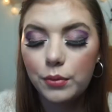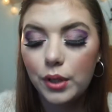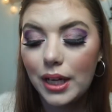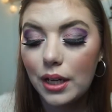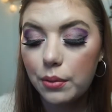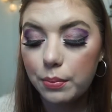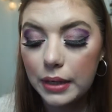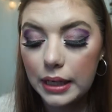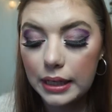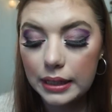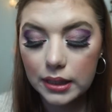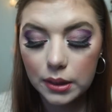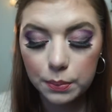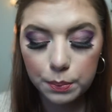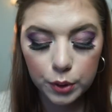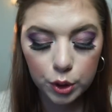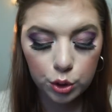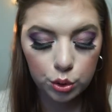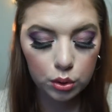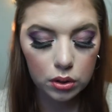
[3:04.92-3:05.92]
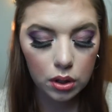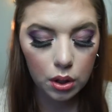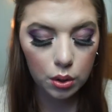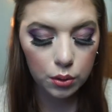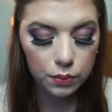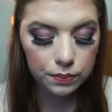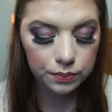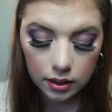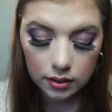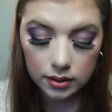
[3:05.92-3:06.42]
We have my lip
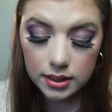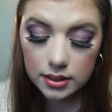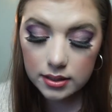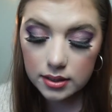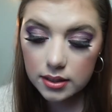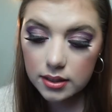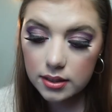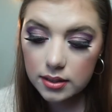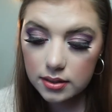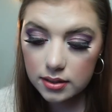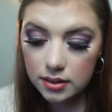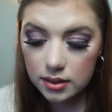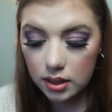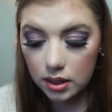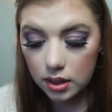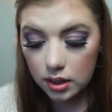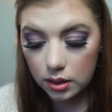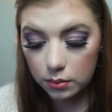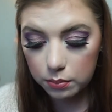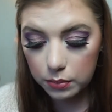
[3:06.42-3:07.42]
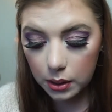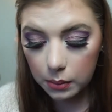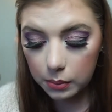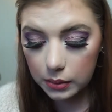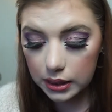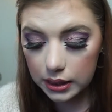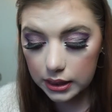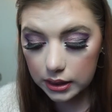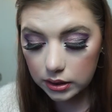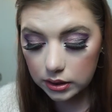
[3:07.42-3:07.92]
duo. This is the
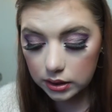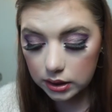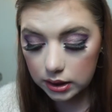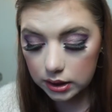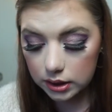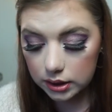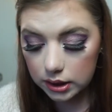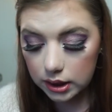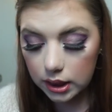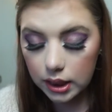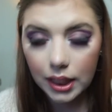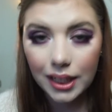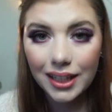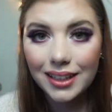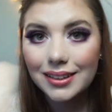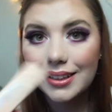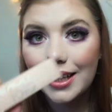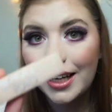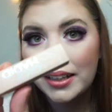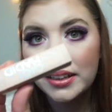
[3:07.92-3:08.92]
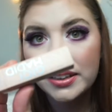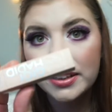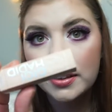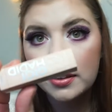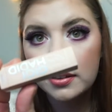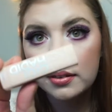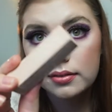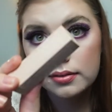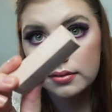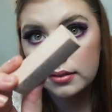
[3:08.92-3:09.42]
Maybelline Gigi Hadid?